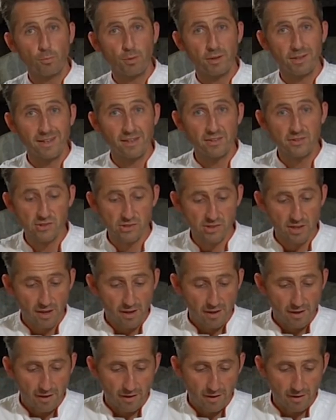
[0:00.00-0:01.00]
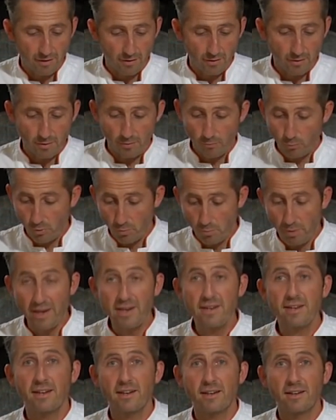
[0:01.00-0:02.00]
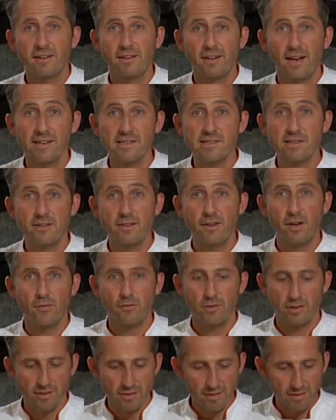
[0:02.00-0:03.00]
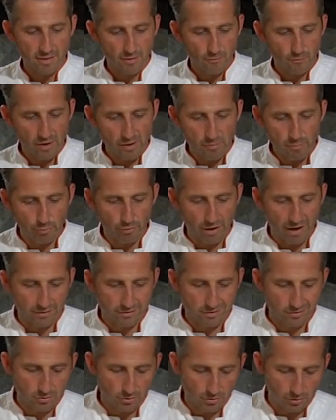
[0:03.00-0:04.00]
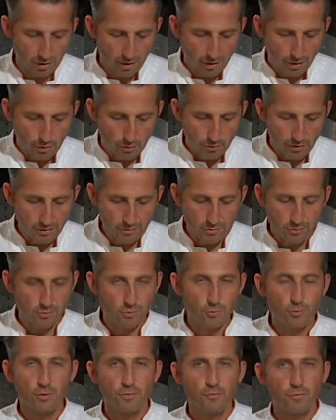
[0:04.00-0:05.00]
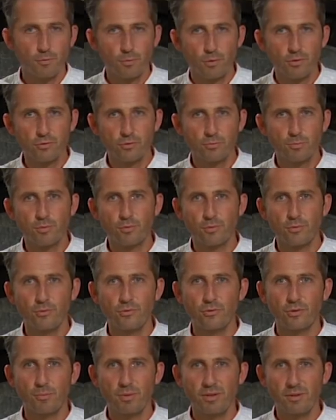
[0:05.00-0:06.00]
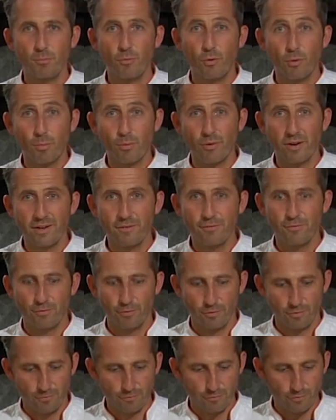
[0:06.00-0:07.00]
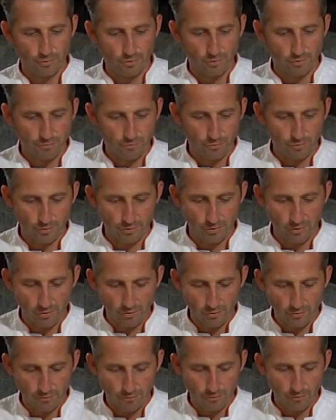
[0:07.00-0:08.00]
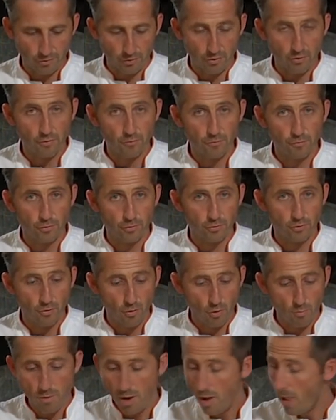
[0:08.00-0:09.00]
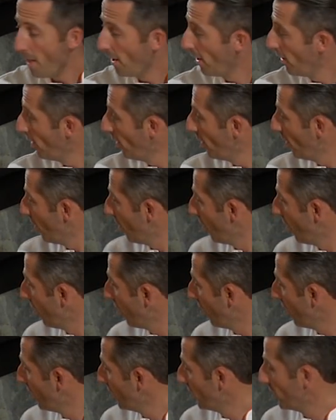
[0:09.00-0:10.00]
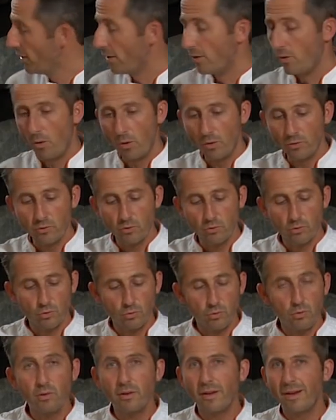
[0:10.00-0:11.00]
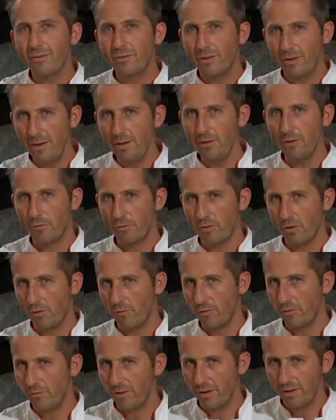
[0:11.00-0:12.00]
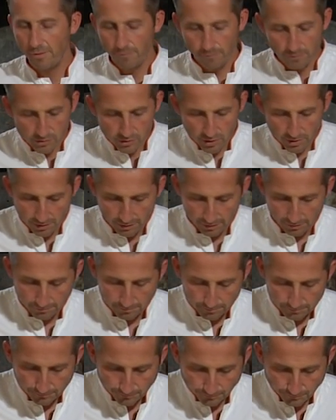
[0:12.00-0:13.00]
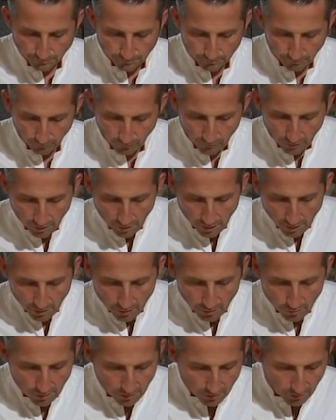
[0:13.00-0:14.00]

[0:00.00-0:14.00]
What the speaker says: baguettes were baking nicely in the oven. This is a very practical thing to do if you want to produce a bit more bread for your home, and also to utilize the heat of the oven very efficiently. So we're